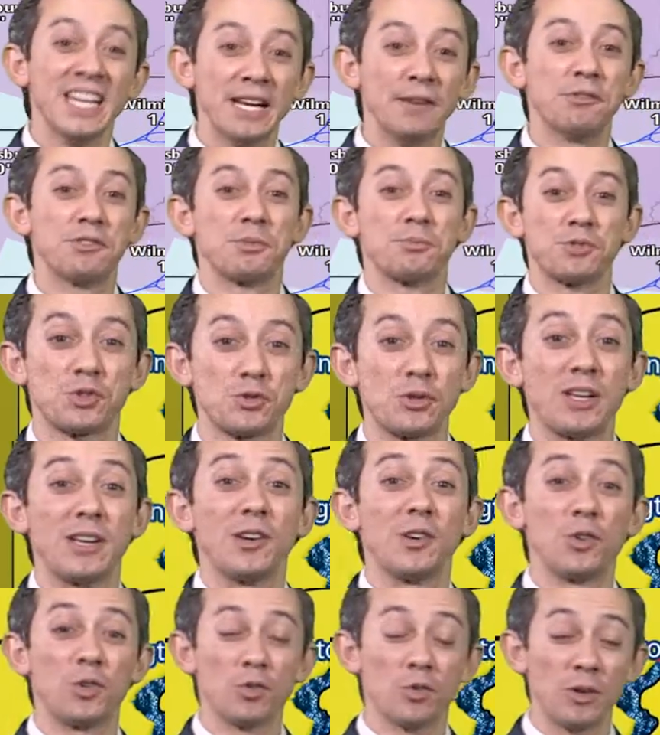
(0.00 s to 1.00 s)
Even stream
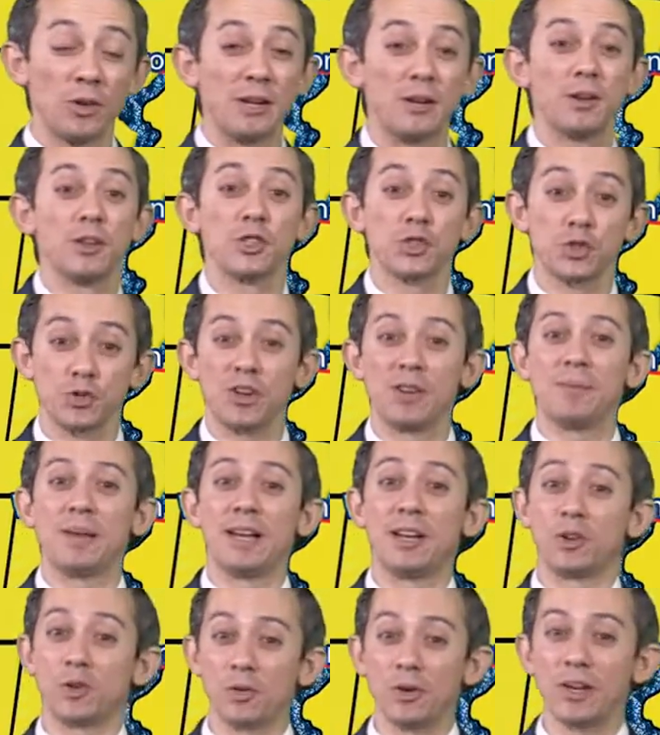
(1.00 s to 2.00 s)
and
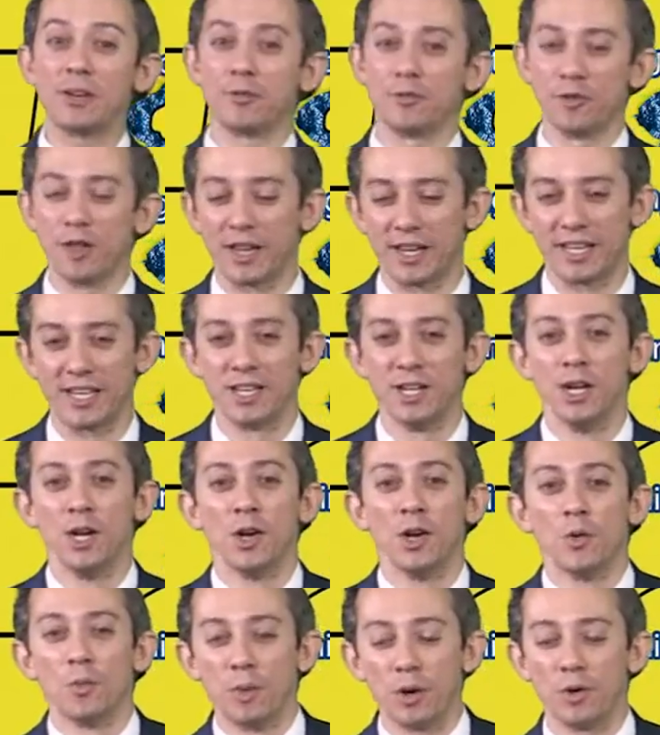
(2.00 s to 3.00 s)
creek flooding
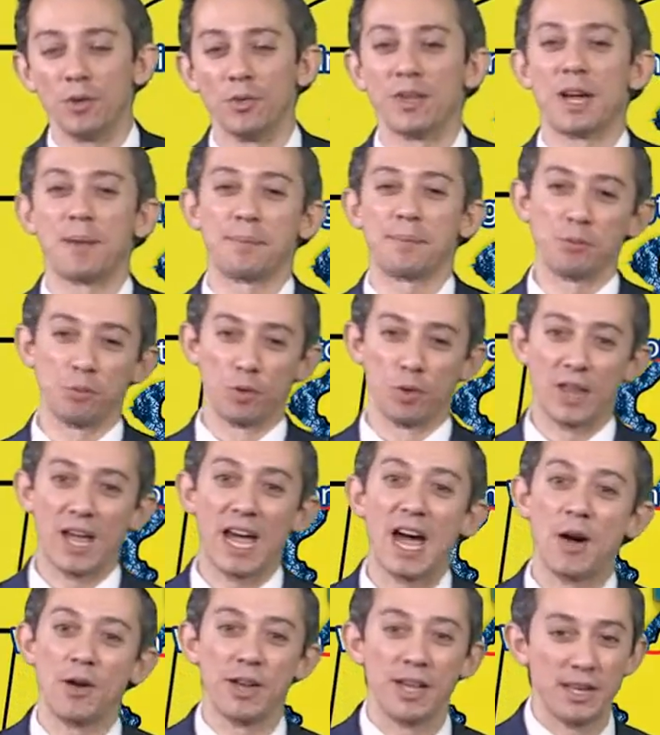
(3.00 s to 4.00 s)
will not be ruled
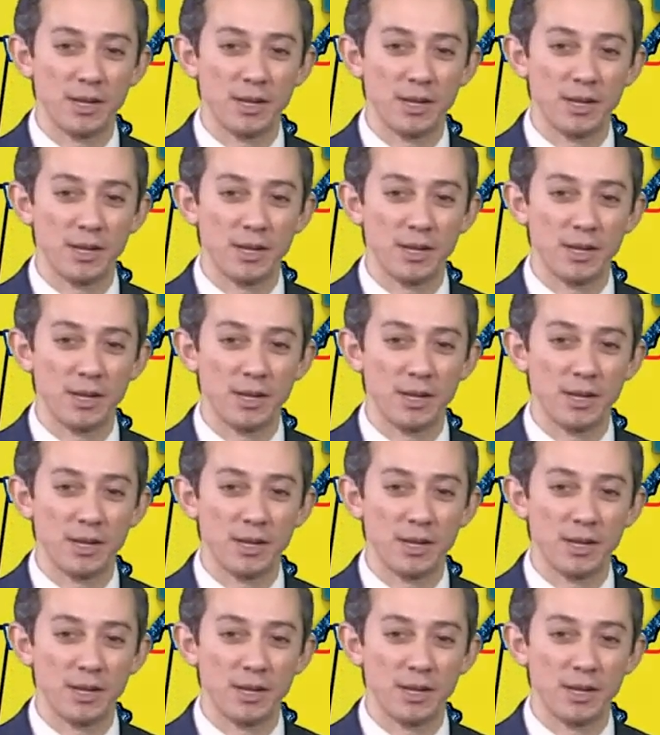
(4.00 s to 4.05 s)
out.